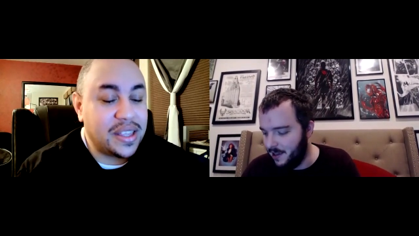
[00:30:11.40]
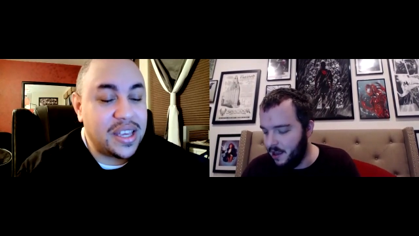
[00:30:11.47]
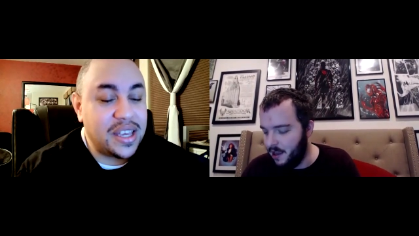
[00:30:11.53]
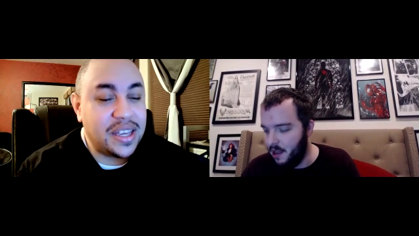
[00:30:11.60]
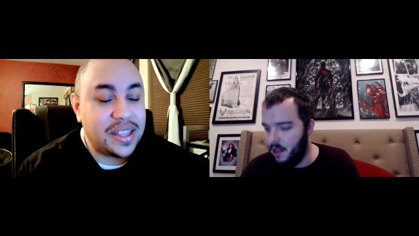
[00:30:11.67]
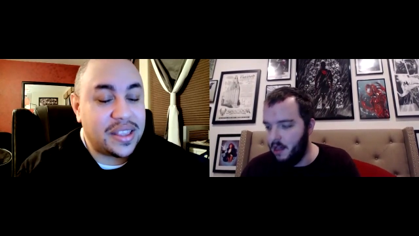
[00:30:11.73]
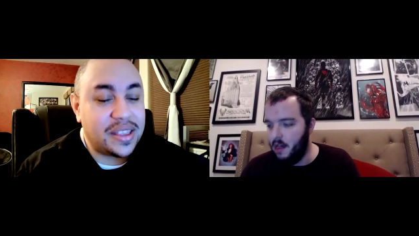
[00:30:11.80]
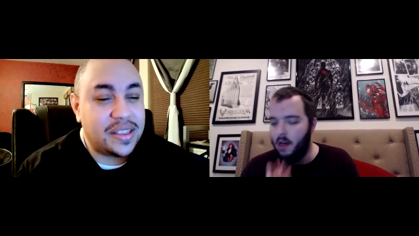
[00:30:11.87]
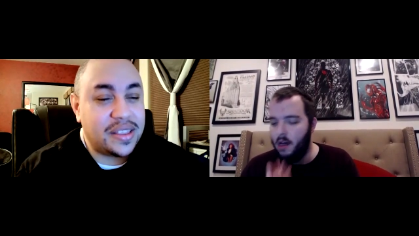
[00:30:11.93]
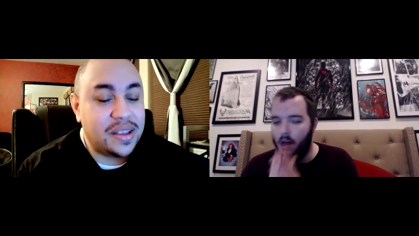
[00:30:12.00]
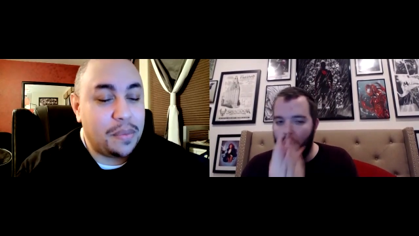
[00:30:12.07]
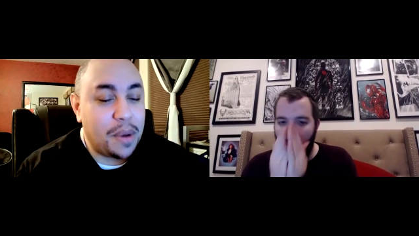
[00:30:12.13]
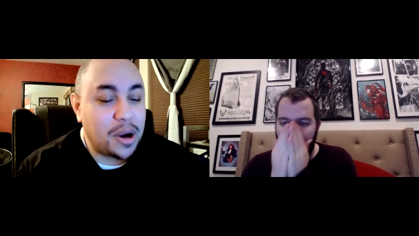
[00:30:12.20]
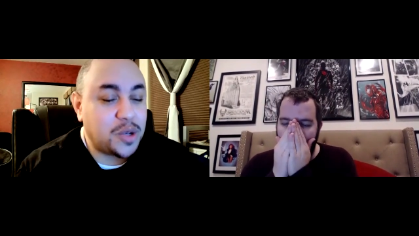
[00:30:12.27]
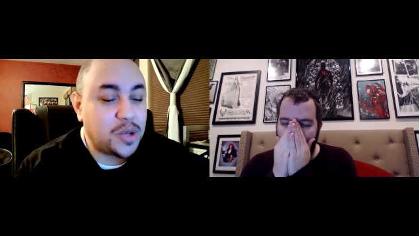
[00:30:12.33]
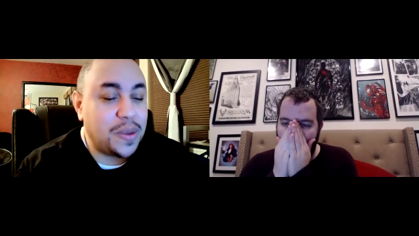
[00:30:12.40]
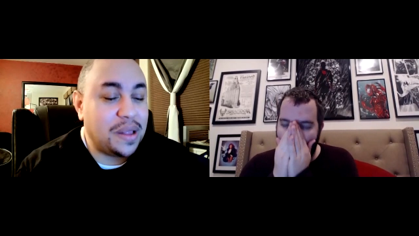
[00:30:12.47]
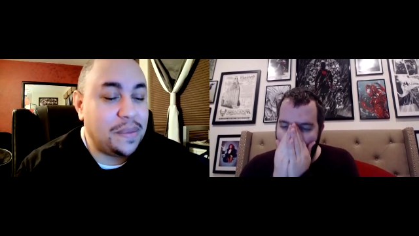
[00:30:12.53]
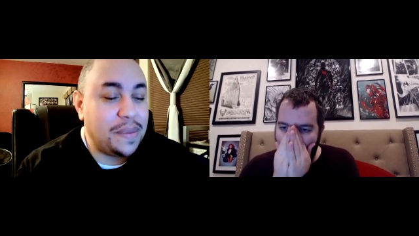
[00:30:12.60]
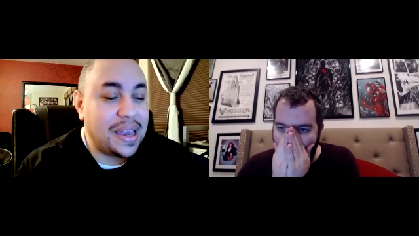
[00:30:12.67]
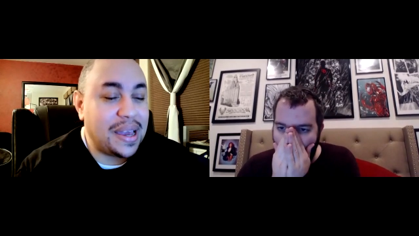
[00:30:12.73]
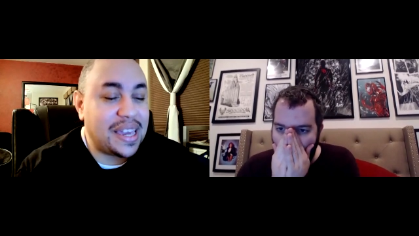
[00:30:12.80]
Speaker 1: the
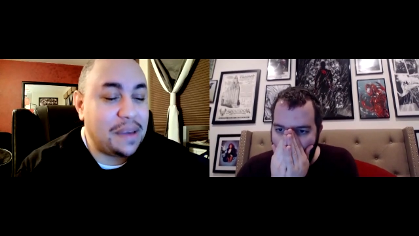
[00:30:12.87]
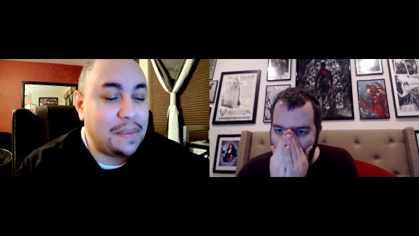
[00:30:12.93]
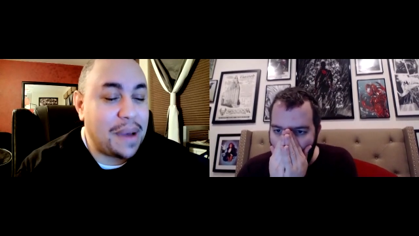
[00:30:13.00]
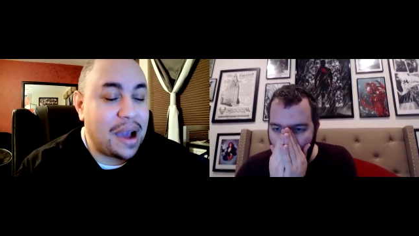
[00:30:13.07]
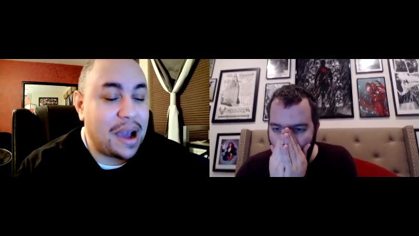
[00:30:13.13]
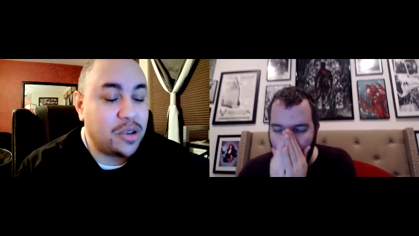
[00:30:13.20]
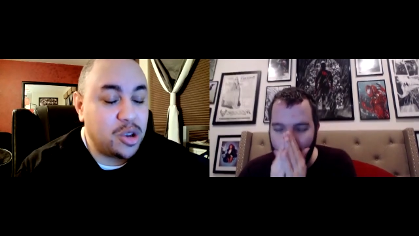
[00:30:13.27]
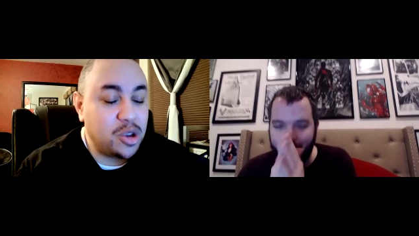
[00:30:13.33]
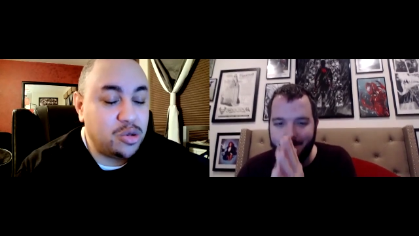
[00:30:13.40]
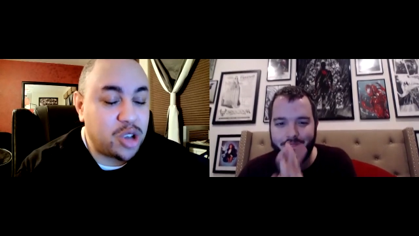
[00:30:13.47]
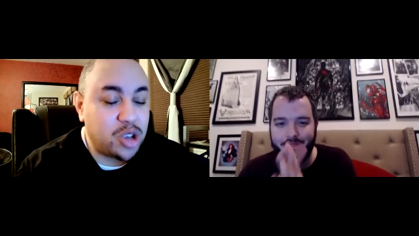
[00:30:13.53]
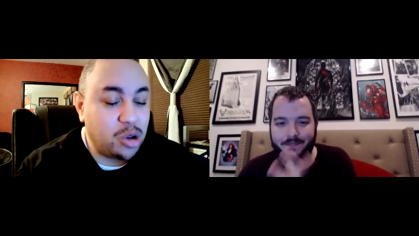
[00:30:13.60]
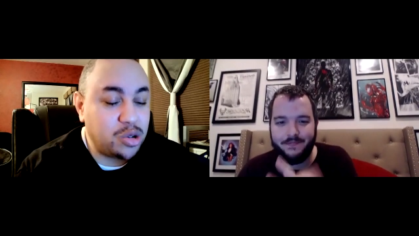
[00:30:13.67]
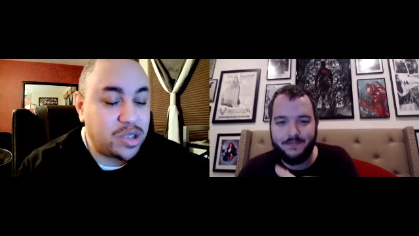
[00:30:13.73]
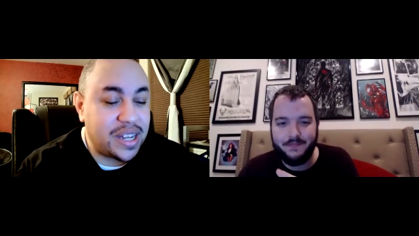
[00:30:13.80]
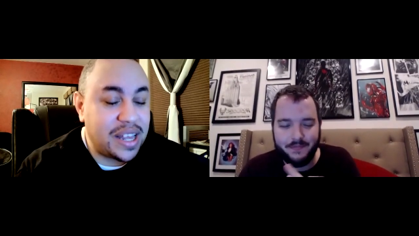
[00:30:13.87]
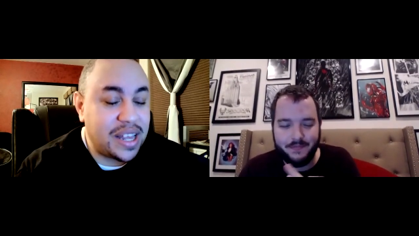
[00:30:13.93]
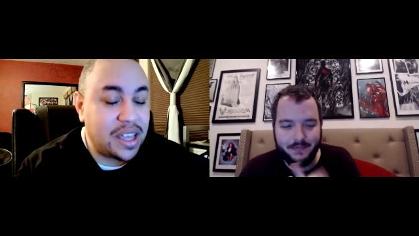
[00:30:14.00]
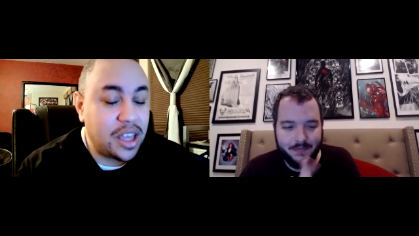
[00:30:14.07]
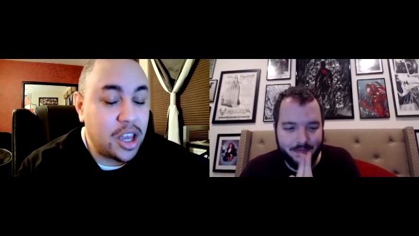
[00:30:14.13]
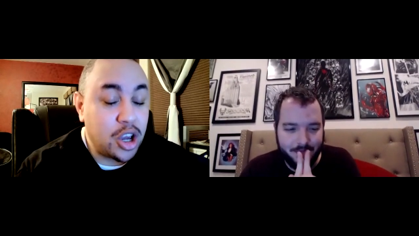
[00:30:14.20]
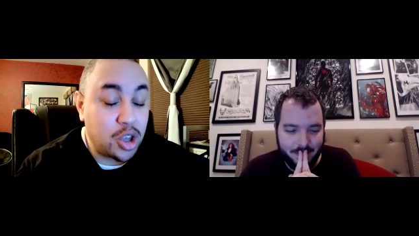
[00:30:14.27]
marshmallow man came out, you toasted
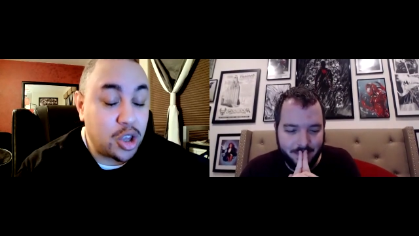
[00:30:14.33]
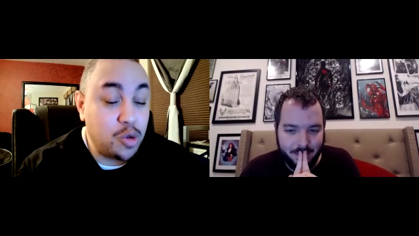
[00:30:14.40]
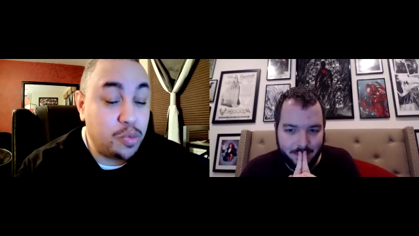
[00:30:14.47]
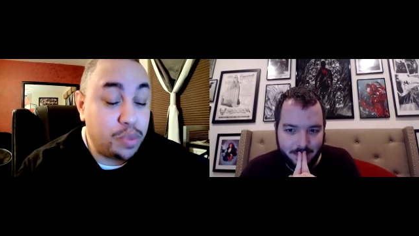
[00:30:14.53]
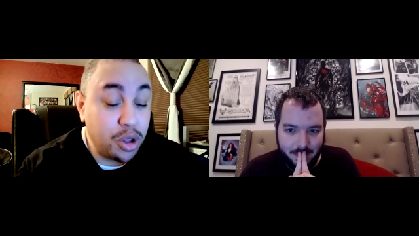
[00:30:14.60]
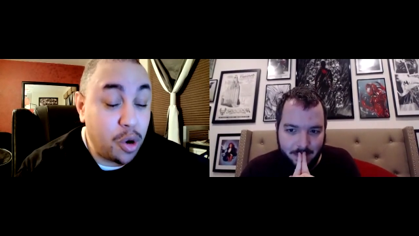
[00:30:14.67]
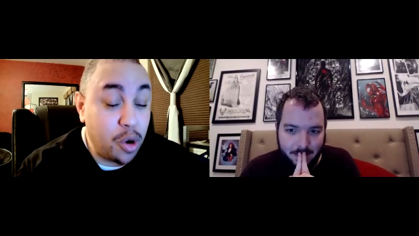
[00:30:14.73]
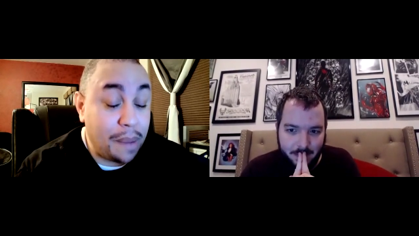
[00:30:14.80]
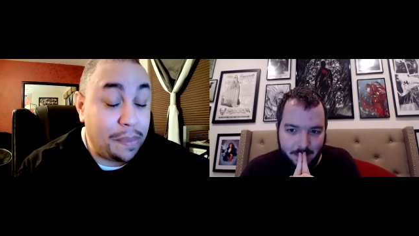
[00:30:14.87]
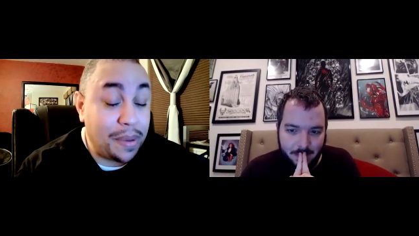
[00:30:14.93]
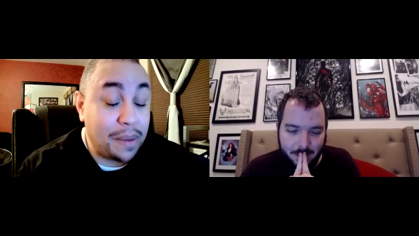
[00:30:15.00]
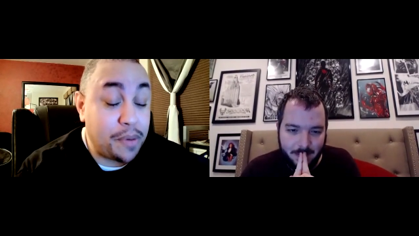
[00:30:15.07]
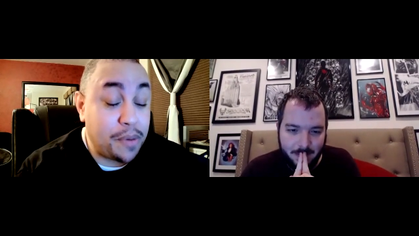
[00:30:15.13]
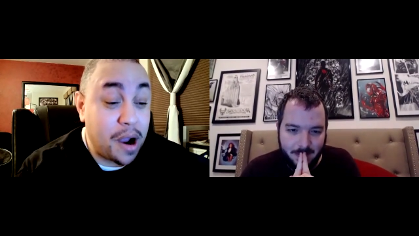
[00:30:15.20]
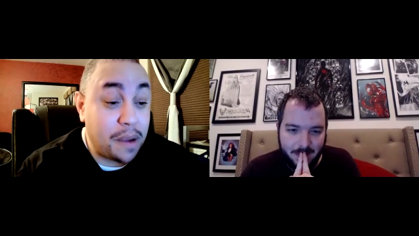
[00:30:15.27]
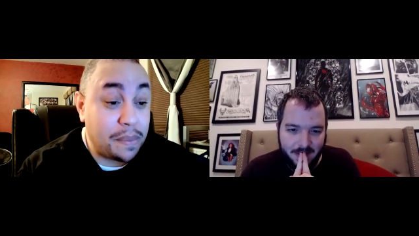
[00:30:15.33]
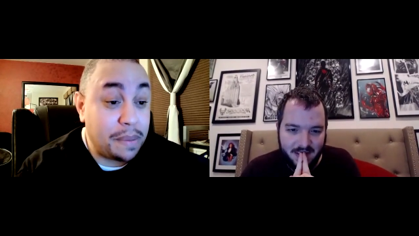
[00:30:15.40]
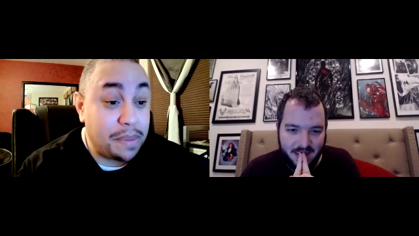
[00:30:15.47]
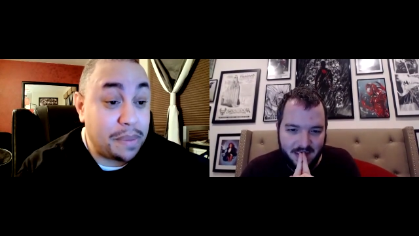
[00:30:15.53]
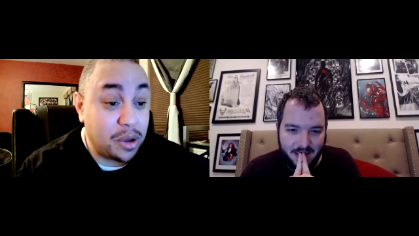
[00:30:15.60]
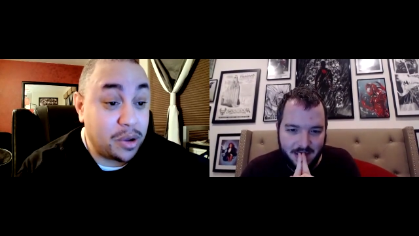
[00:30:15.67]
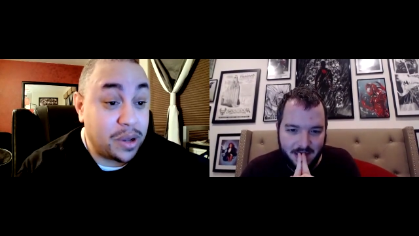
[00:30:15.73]
it, you blew up an
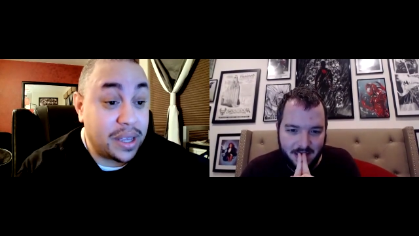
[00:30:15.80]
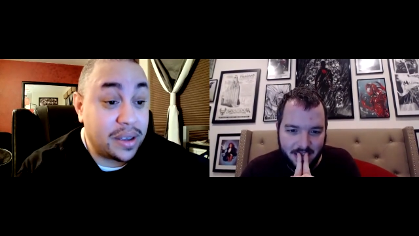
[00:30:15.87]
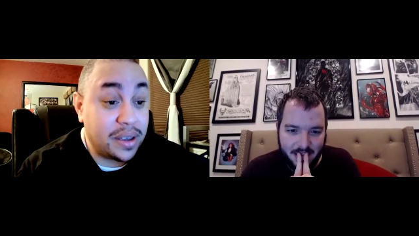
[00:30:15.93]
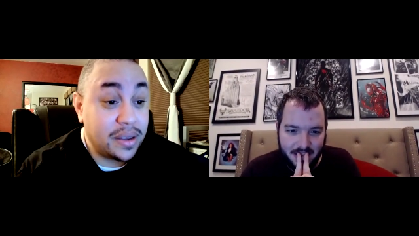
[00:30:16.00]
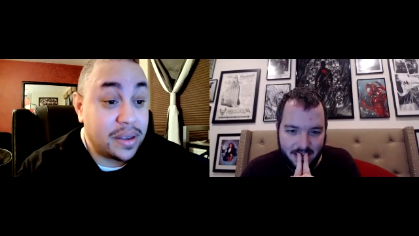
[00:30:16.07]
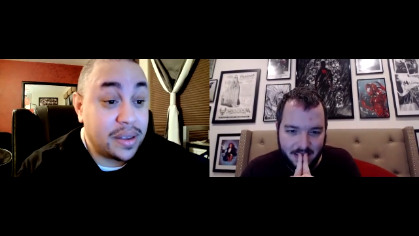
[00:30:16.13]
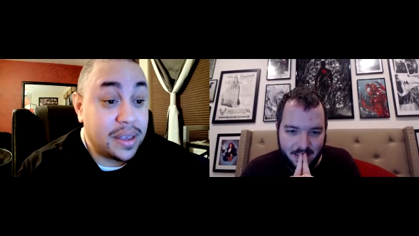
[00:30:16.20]
apartment building,